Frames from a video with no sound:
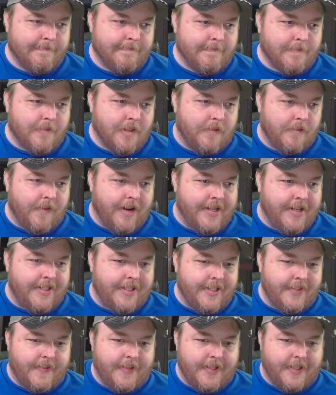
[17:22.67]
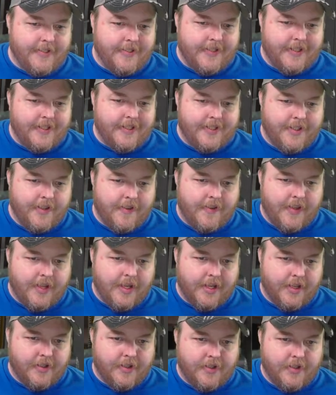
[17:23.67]
If I did this into
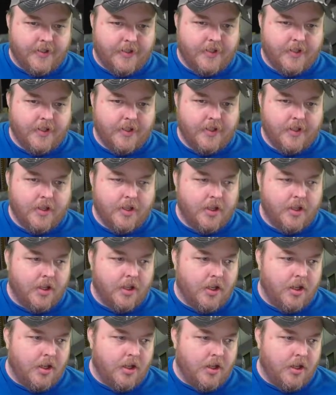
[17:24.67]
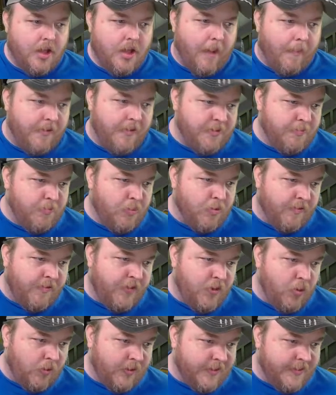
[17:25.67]
this, how much more
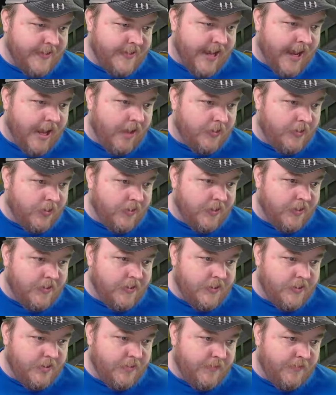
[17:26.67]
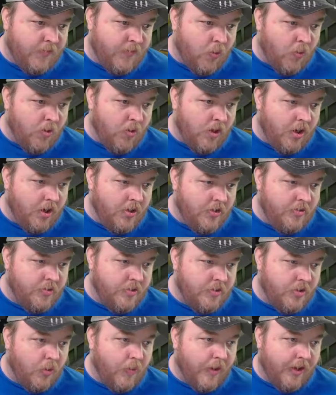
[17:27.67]
fuel is that? So this is 400.
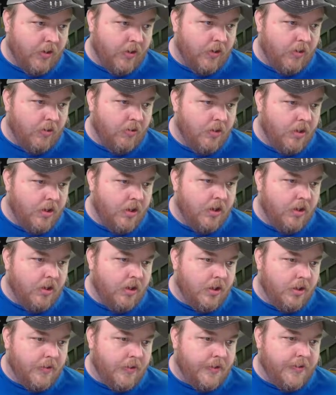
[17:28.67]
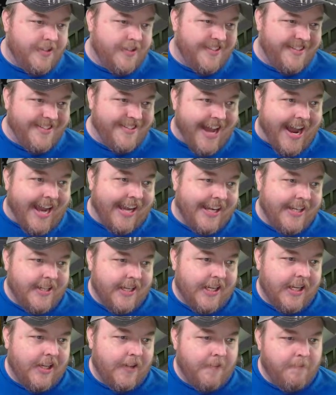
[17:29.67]
Oh, wait, no. This is
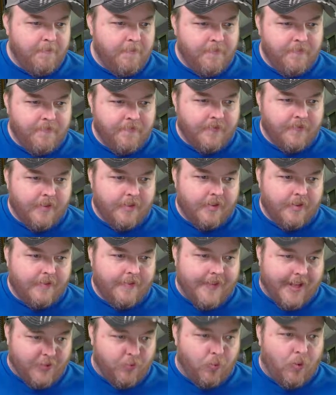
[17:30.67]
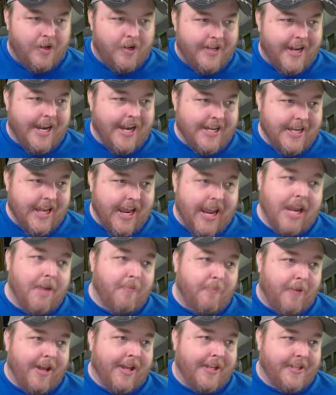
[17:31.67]
90. That's 198
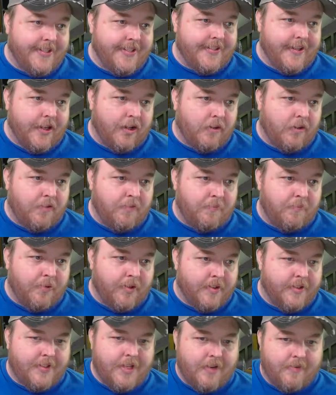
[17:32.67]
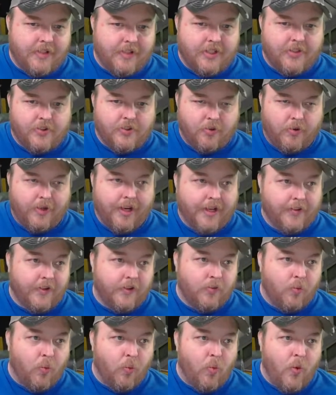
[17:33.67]
by itself plus 72. Okay, so it's
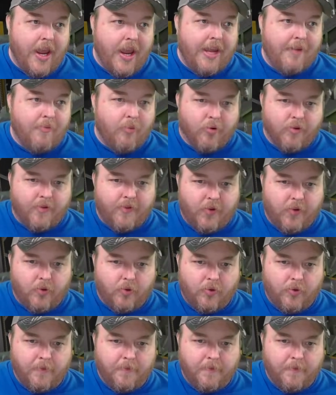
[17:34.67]
way more fuel.